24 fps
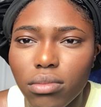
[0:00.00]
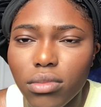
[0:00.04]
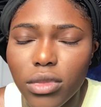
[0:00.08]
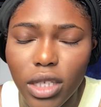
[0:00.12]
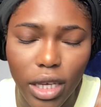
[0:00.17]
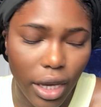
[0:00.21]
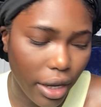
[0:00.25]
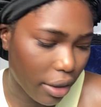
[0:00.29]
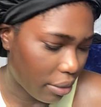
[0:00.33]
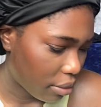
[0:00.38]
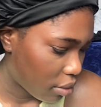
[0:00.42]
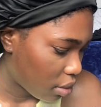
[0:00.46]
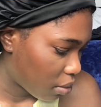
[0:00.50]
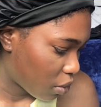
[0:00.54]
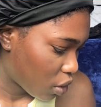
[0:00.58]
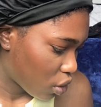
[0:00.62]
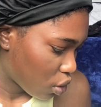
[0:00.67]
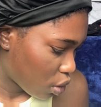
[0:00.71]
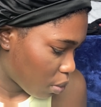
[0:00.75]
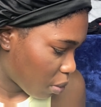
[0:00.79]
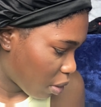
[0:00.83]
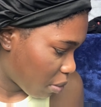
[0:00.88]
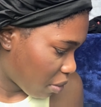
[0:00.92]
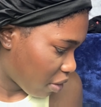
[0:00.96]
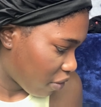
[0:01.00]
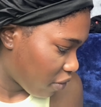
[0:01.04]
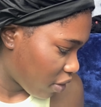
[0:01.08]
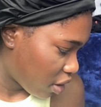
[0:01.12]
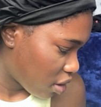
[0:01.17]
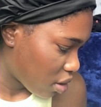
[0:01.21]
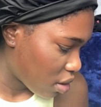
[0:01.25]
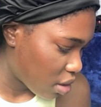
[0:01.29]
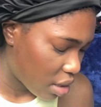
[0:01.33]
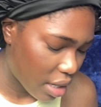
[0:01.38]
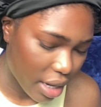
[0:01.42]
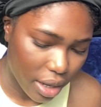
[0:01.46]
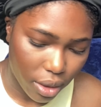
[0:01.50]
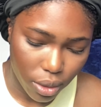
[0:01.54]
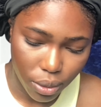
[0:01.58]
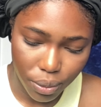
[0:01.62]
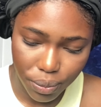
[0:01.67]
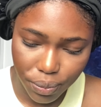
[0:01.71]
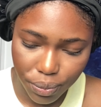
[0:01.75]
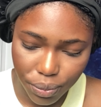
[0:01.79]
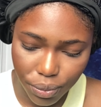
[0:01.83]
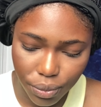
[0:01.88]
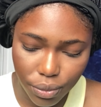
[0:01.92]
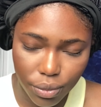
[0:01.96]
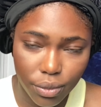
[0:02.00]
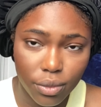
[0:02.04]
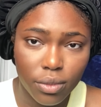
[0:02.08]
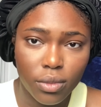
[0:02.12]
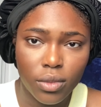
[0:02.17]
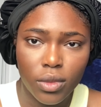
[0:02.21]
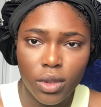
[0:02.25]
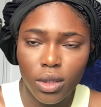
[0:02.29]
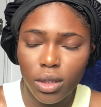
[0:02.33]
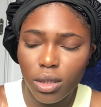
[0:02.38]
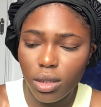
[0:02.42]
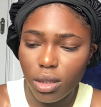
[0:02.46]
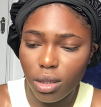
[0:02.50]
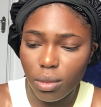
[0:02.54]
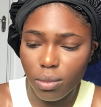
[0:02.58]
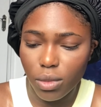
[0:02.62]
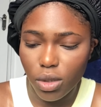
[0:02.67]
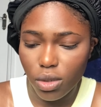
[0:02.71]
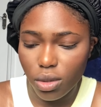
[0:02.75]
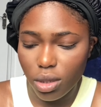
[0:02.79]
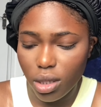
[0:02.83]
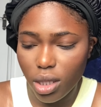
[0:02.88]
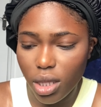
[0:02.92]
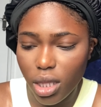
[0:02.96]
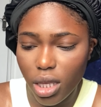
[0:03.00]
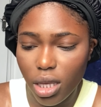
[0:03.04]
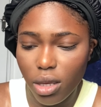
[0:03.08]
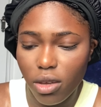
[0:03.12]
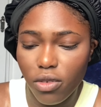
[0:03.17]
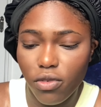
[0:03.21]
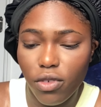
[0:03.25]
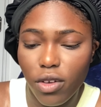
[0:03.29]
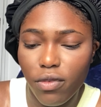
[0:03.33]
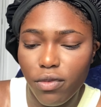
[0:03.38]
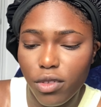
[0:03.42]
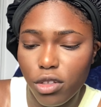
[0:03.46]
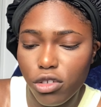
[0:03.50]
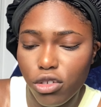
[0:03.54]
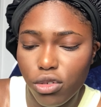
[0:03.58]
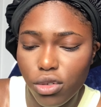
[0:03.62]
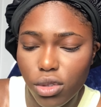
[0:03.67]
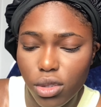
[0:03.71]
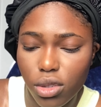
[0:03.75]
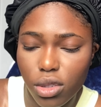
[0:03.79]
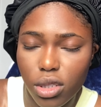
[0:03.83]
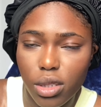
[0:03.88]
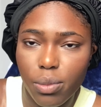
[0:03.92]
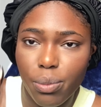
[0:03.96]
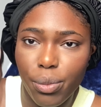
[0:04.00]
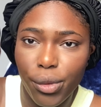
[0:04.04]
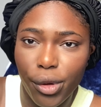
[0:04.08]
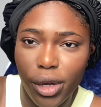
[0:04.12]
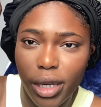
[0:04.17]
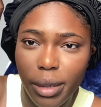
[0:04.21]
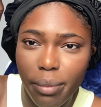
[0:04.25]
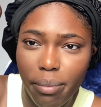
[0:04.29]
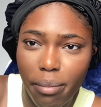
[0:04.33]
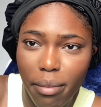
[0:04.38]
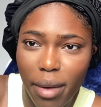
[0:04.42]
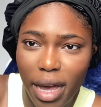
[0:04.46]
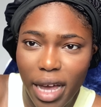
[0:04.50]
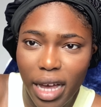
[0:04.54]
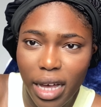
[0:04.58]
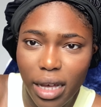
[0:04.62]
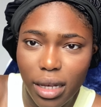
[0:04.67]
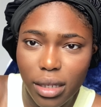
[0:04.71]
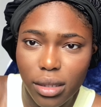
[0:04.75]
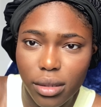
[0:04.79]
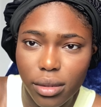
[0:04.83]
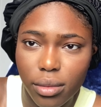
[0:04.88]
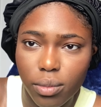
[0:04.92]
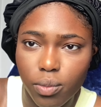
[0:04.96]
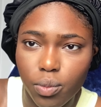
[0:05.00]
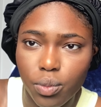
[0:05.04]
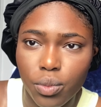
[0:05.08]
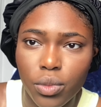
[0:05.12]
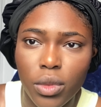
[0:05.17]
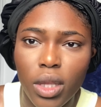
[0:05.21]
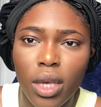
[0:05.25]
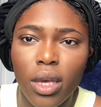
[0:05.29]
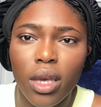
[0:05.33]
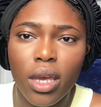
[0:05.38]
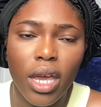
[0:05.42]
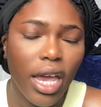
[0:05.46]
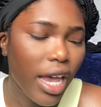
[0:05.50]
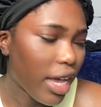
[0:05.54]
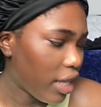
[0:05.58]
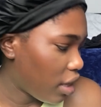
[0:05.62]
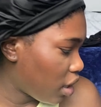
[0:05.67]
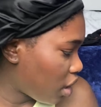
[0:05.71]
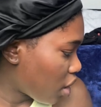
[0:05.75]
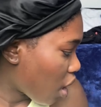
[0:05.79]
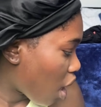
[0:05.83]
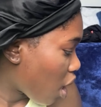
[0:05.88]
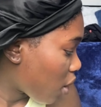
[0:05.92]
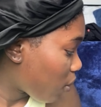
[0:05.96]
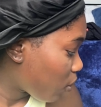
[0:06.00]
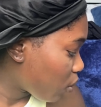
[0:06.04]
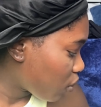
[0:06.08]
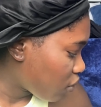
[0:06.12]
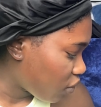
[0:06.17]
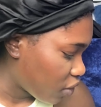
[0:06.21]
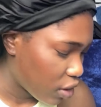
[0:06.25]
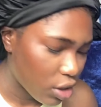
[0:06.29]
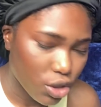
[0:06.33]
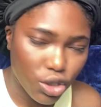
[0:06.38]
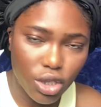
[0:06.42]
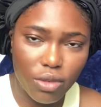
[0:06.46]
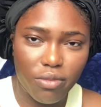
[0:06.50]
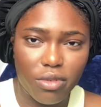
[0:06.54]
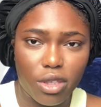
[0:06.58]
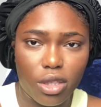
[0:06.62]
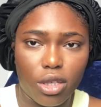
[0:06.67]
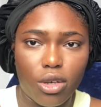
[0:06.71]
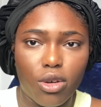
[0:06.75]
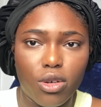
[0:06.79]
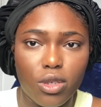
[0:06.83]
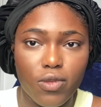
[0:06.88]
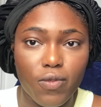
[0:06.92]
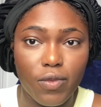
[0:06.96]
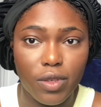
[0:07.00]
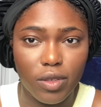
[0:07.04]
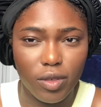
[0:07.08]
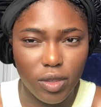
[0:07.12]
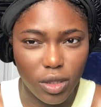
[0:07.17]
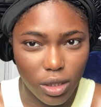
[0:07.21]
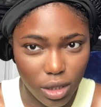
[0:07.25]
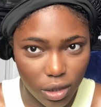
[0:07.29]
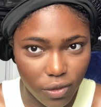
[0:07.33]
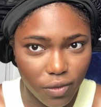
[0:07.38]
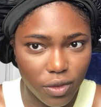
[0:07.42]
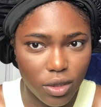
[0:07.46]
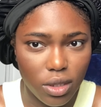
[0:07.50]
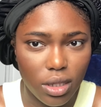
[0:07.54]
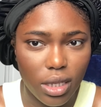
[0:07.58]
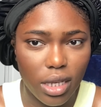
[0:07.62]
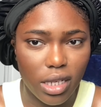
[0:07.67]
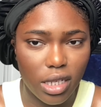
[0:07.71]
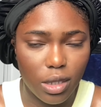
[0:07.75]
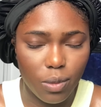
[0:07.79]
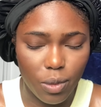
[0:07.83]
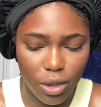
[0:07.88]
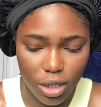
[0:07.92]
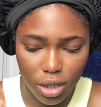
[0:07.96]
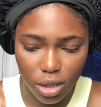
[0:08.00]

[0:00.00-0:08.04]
Yeah, I'm going to spray my face now. I'm using the Revolution Supreme Matte. And then I will finish everything off with a different setting spray.